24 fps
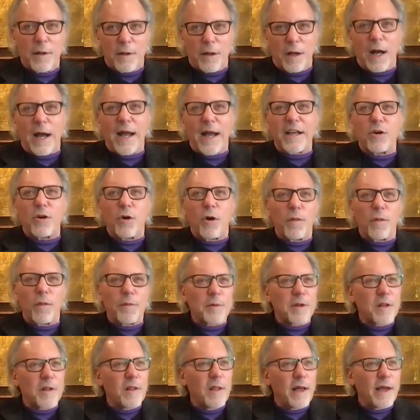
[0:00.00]
I call
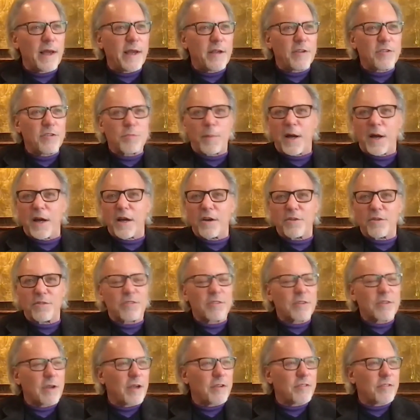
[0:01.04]
them clients,
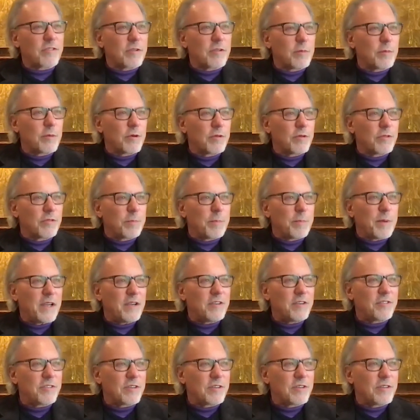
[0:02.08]
buyers, customers,
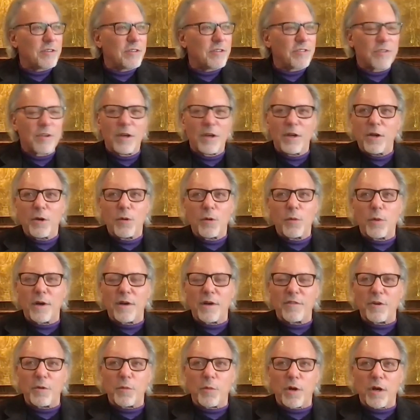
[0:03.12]
patients,
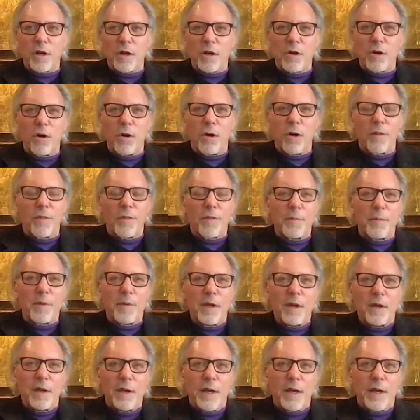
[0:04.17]
whatever you want to call them,